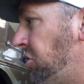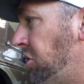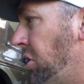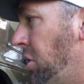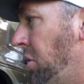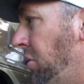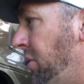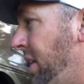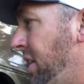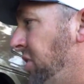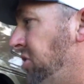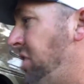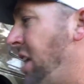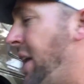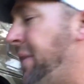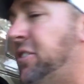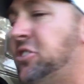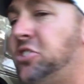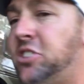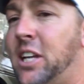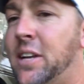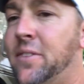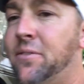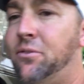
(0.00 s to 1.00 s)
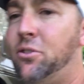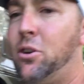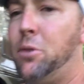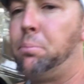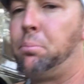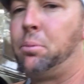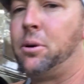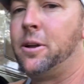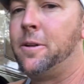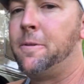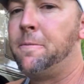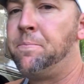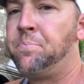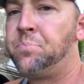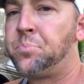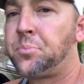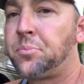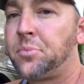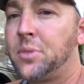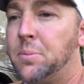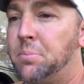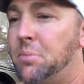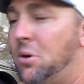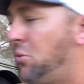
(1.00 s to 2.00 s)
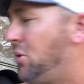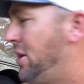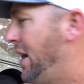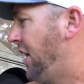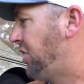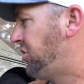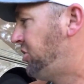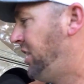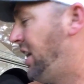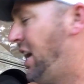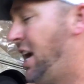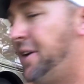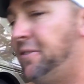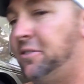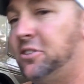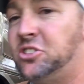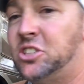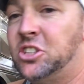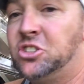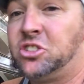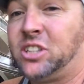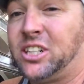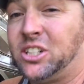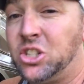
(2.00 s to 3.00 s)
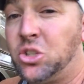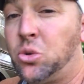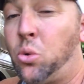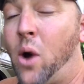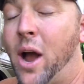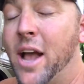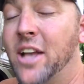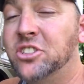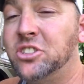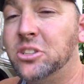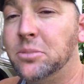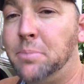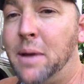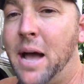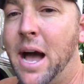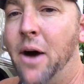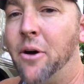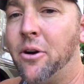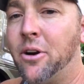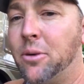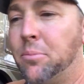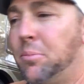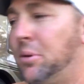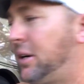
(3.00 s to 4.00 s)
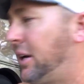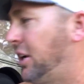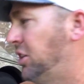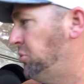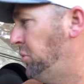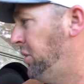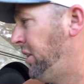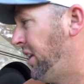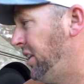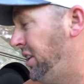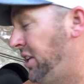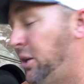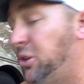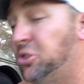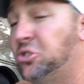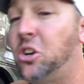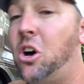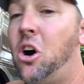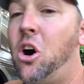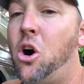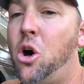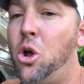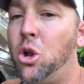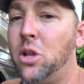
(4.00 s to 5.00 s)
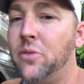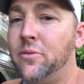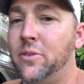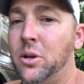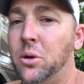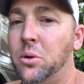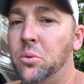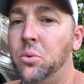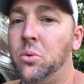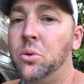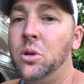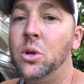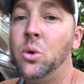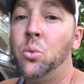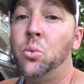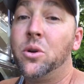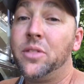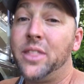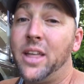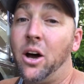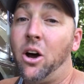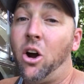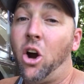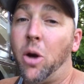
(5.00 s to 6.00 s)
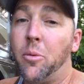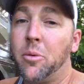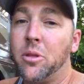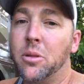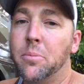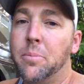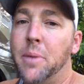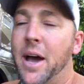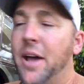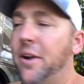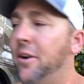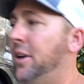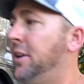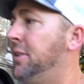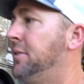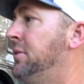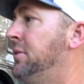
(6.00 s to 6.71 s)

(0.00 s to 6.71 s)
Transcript: So these have the same footprint, but we actually have essentially twice the power because we can use all of it without harming the battery.